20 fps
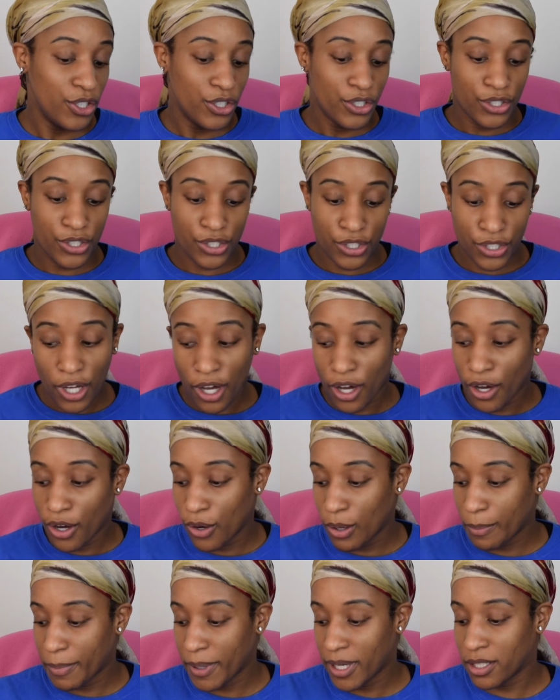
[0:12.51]
So
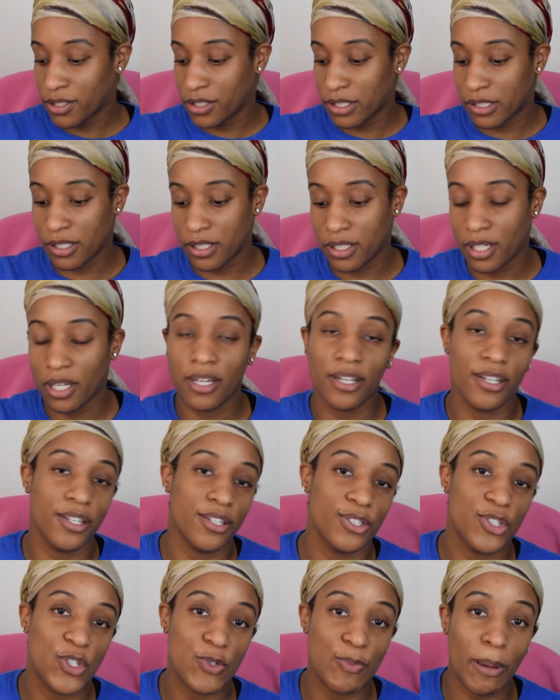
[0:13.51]
I'm gonna just
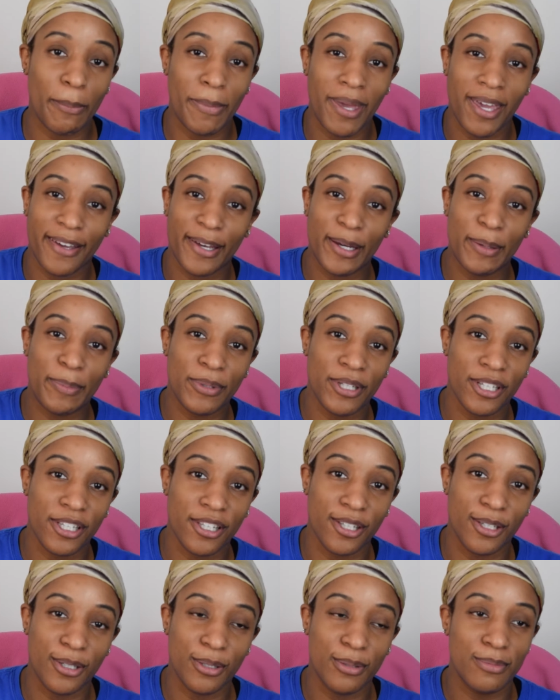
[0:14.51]
do my makeup, look
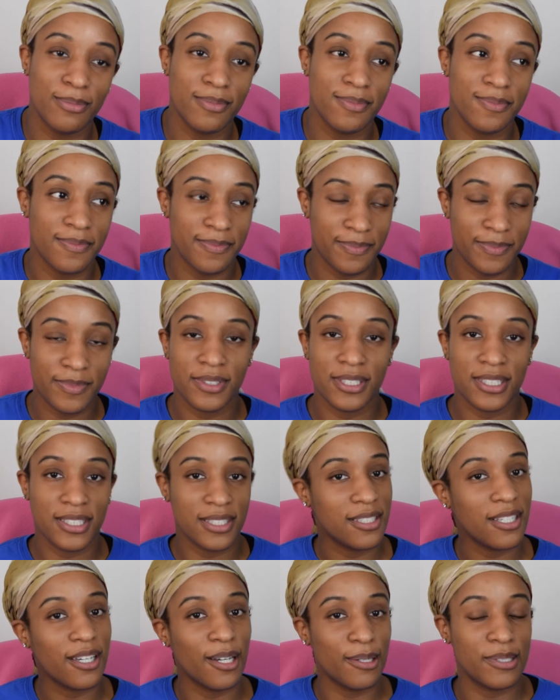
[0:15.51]
cute,
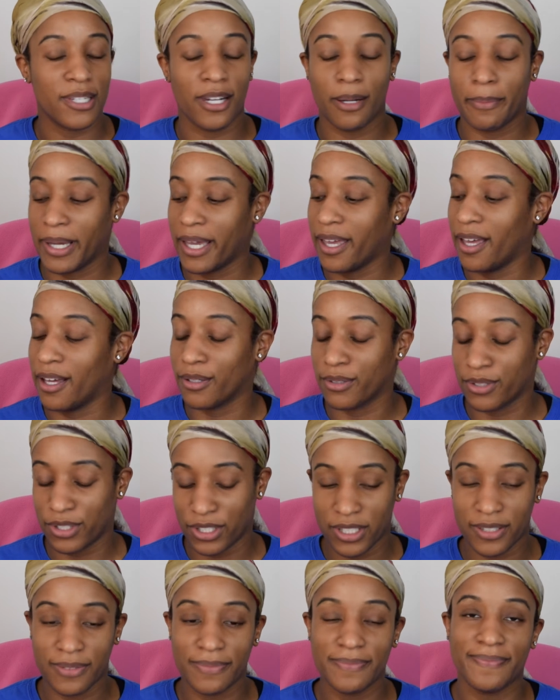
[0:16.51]
to go sit on my
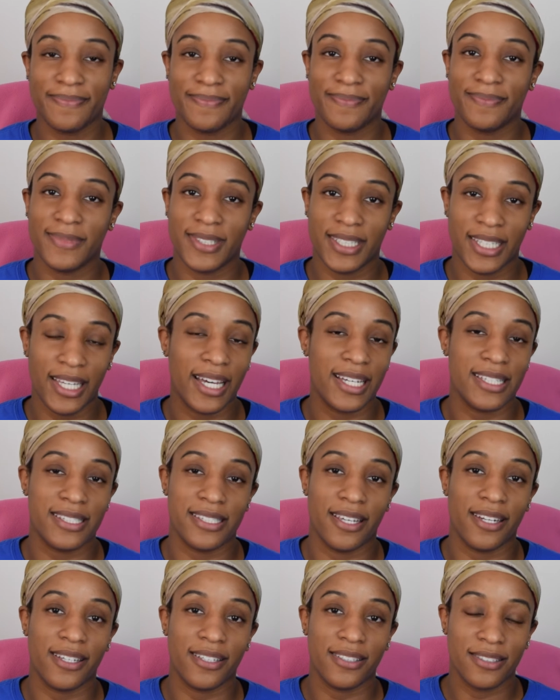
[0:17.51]
couch. Yeah, I
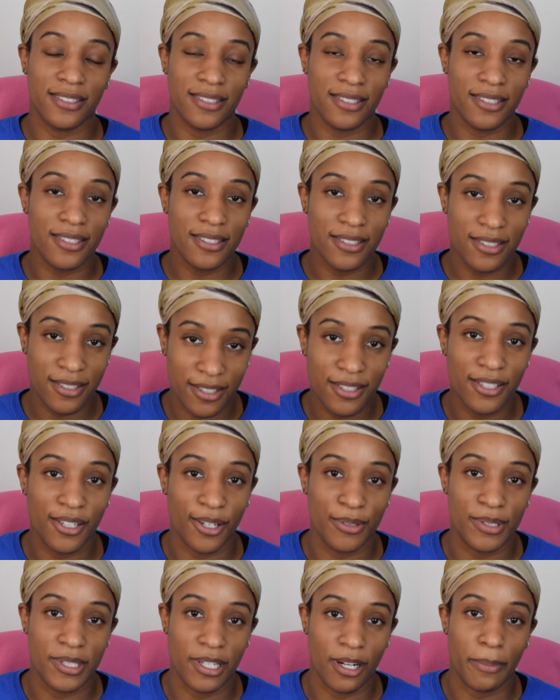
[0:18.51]
said it. To
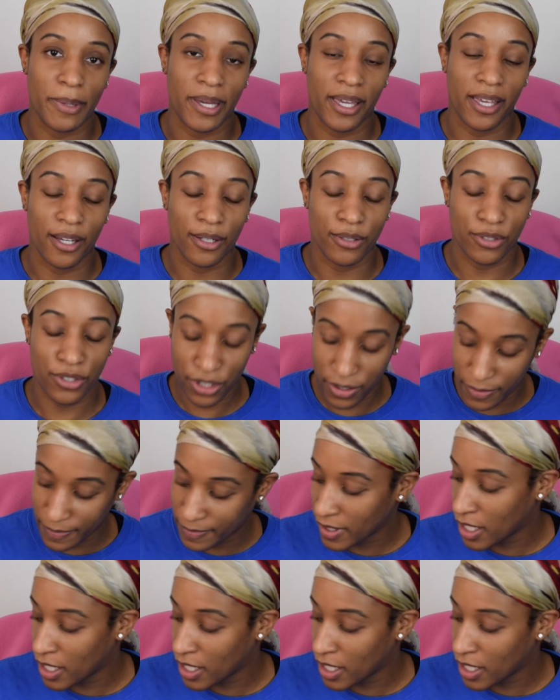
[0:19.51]
go sit on my couch.